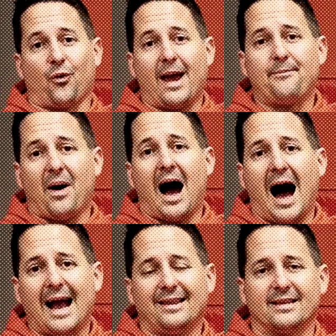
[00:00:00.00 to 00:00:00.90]
of
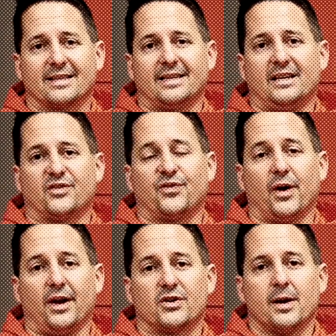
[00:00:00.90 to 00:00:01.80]
or might not have
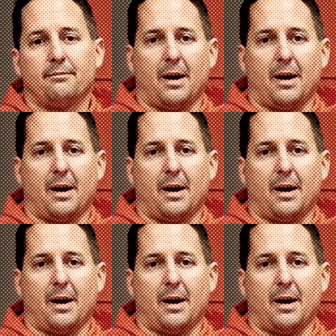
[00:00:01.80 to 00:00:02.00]
heard of.